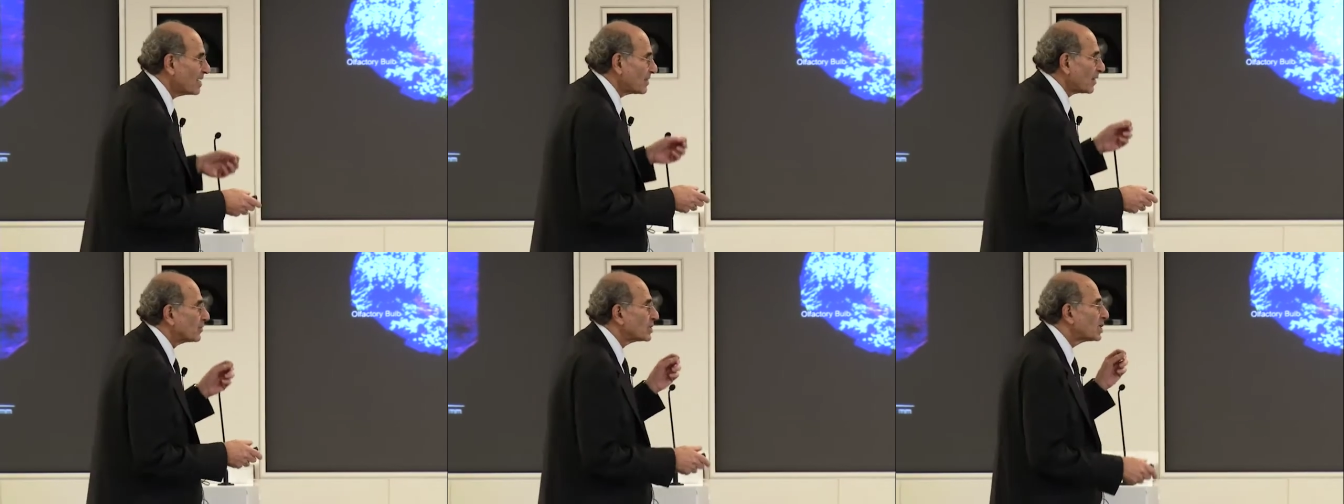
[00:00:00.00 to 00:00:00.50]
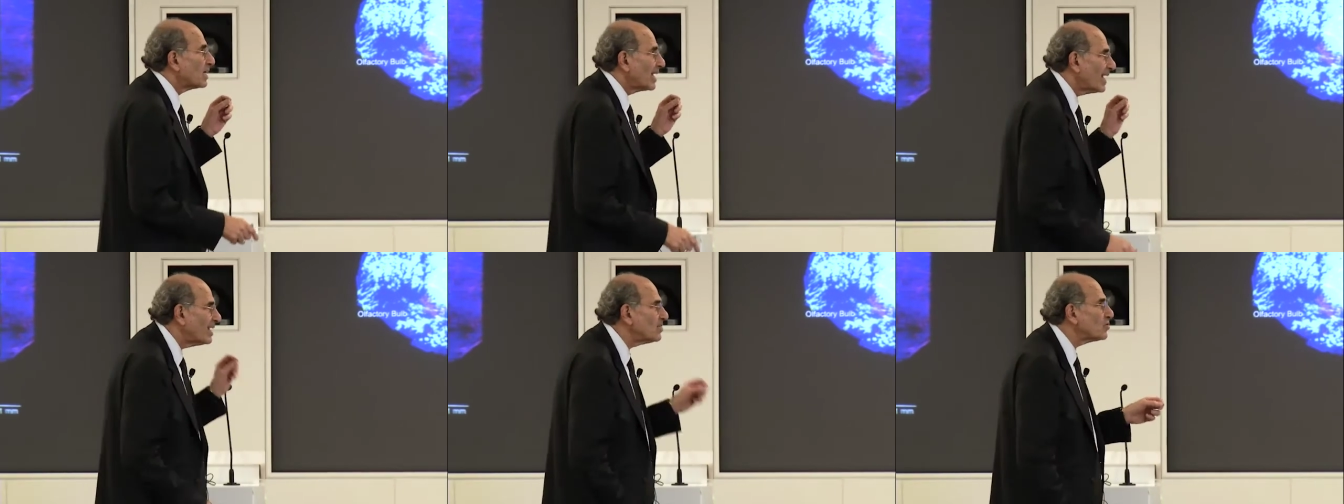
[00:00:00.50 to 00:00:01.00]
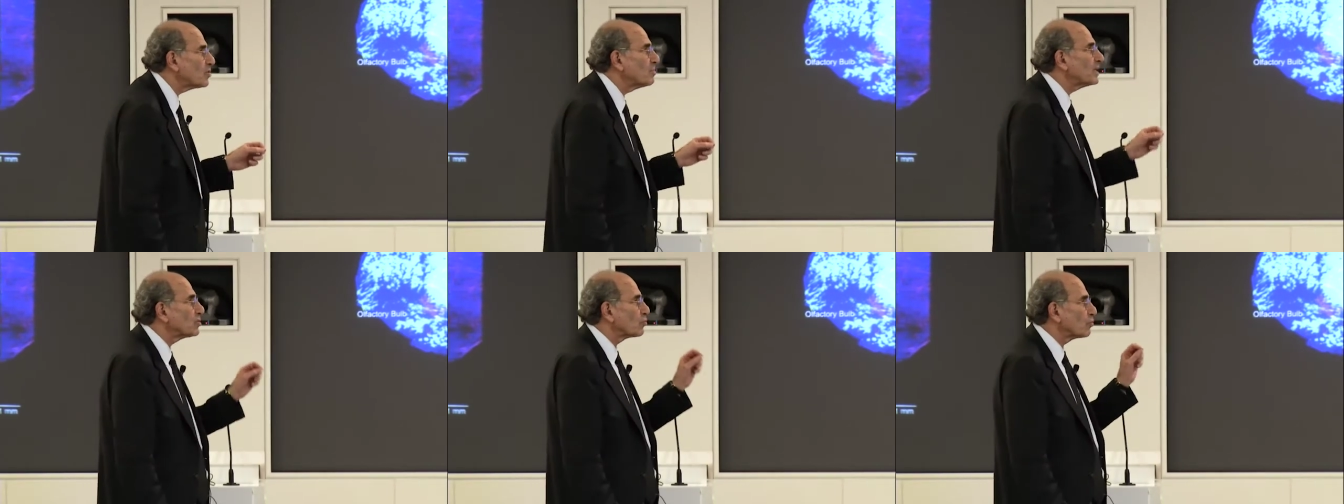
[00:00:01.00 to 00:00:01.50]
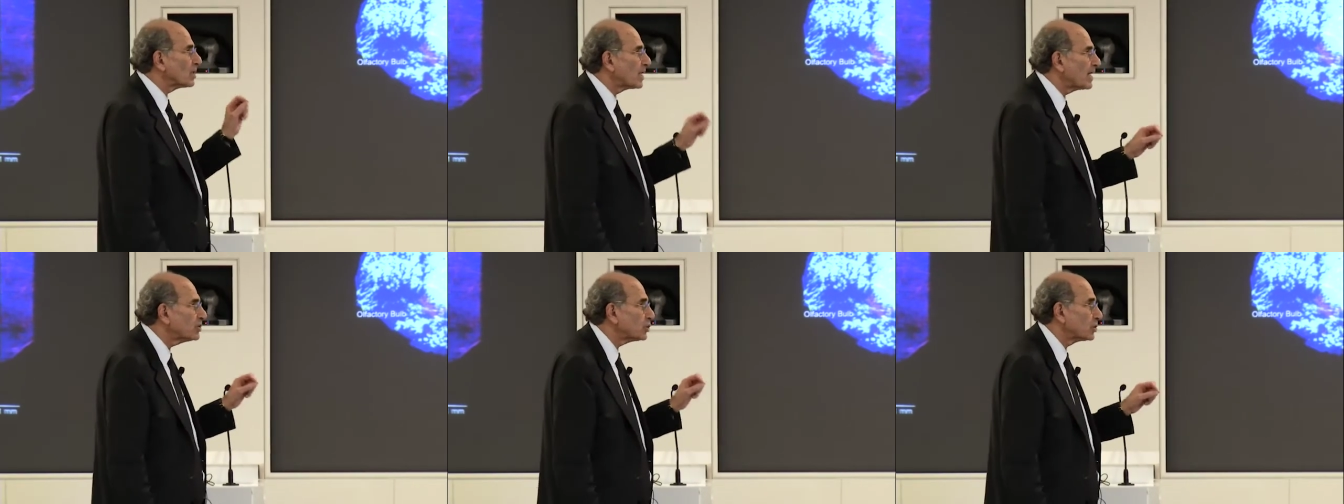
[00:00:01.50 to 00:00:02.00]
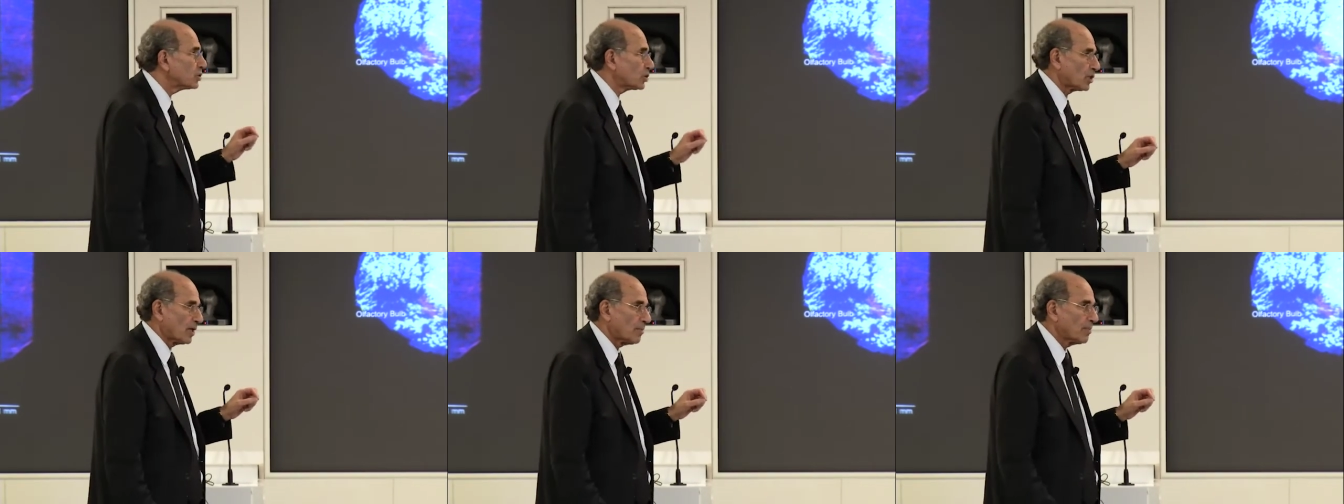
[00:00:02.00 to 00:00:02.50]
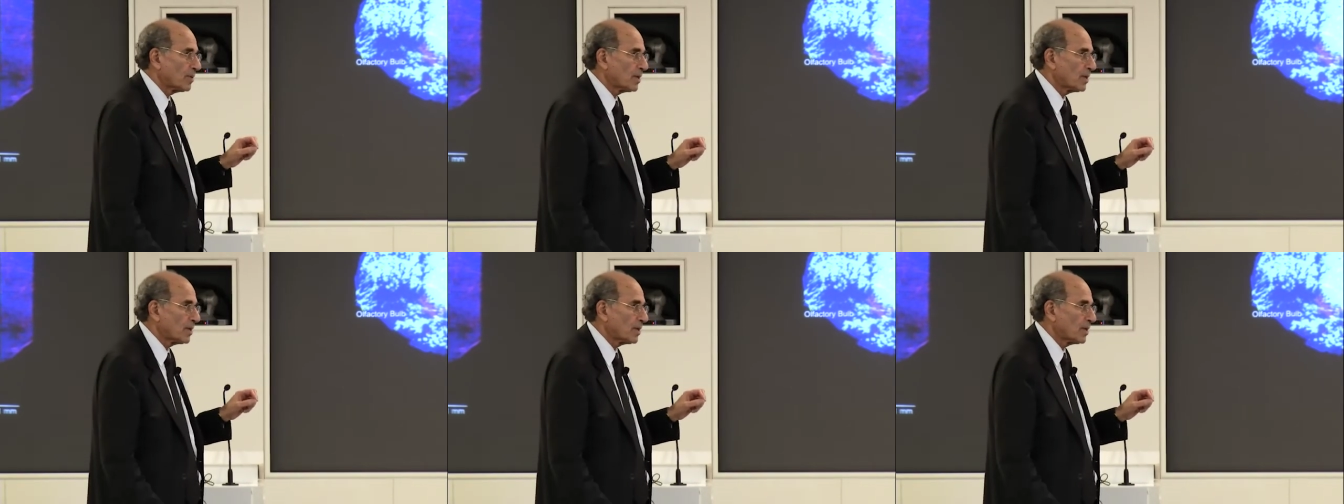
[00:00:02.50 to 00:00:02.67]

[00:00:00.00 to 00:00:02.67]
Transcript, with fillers: There is an intimate relationship